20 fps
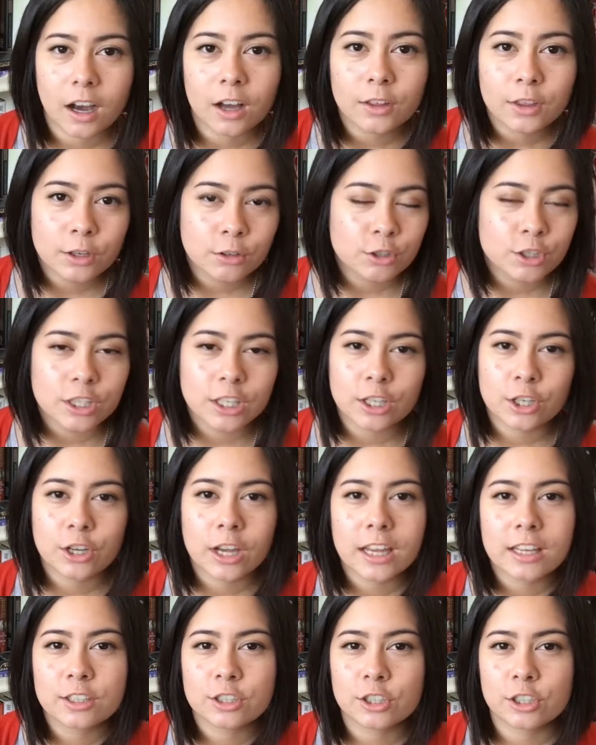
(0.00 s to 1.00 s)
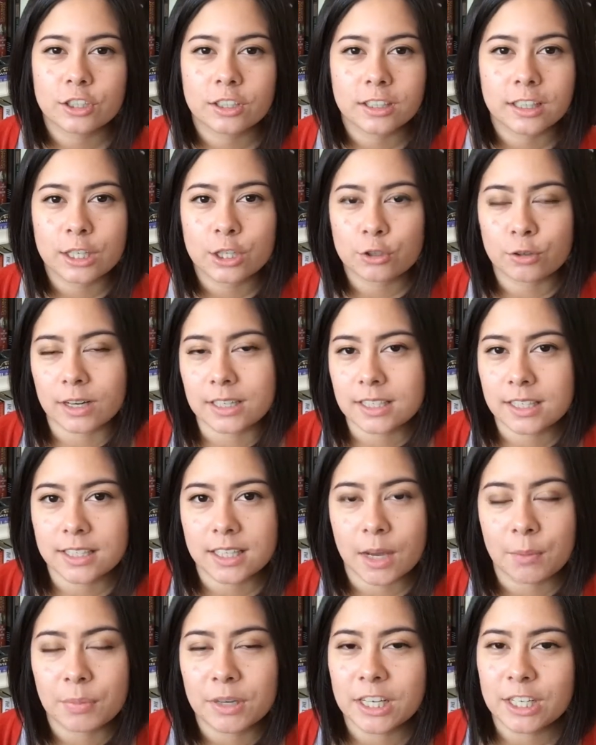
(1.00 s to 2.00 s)
Although she occasionally dresses
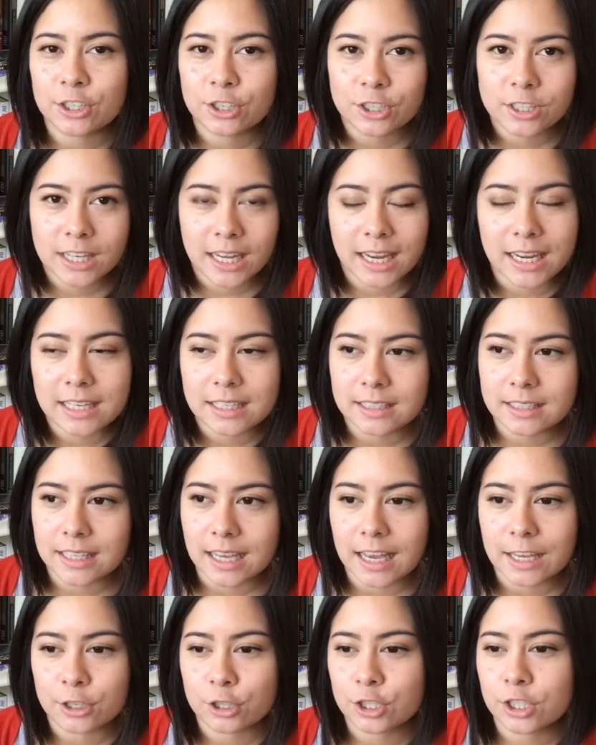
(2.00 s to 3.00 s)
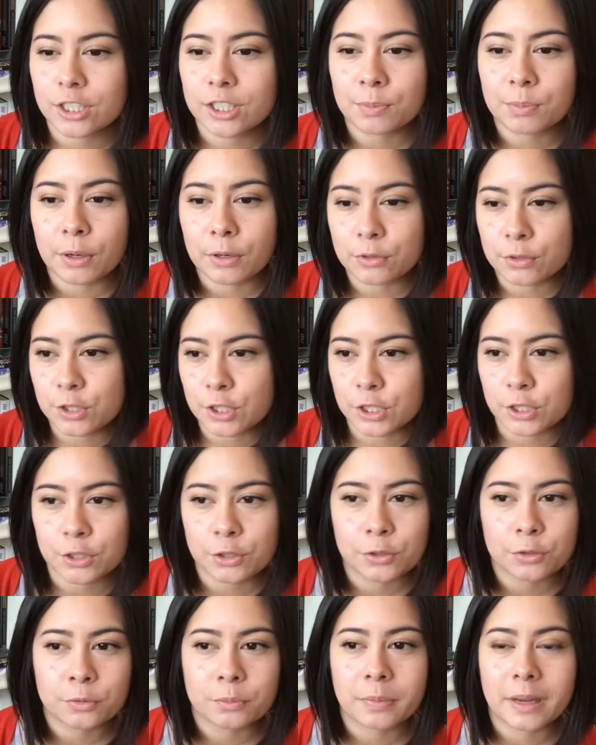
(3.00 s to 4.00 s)
up and entertains as she's supposed
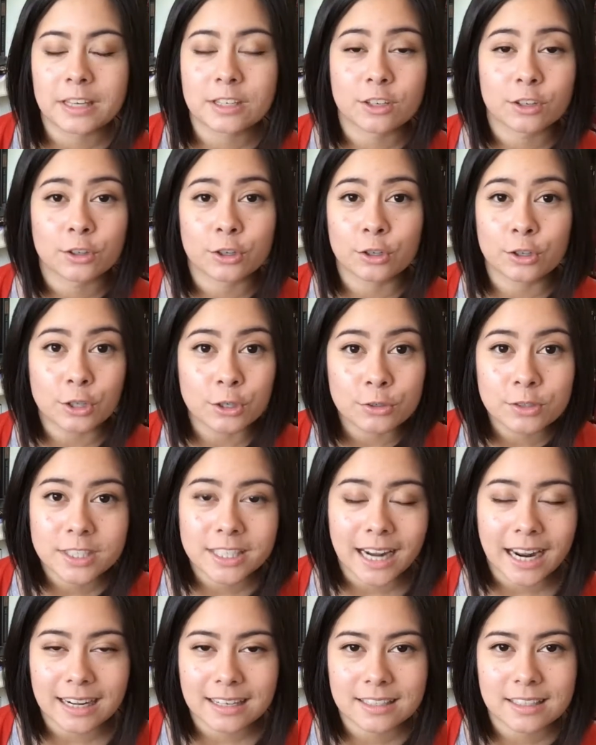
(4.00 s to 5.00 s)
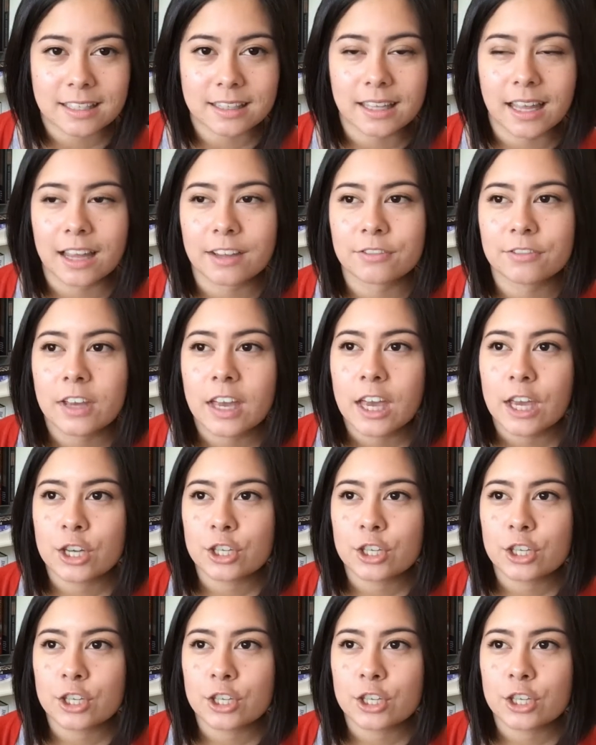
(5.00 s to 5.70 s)
to based on their new status in life,